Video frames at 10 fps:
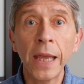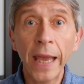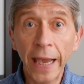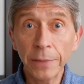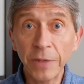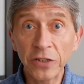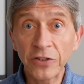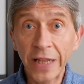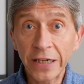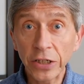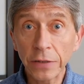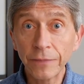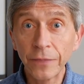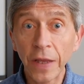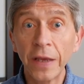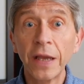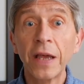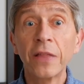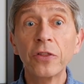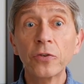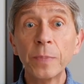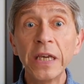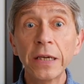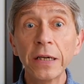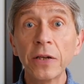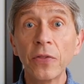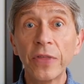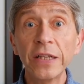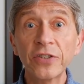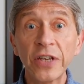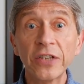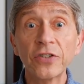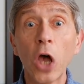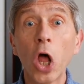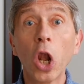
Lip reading: 8 minutes later, the Speaker then says,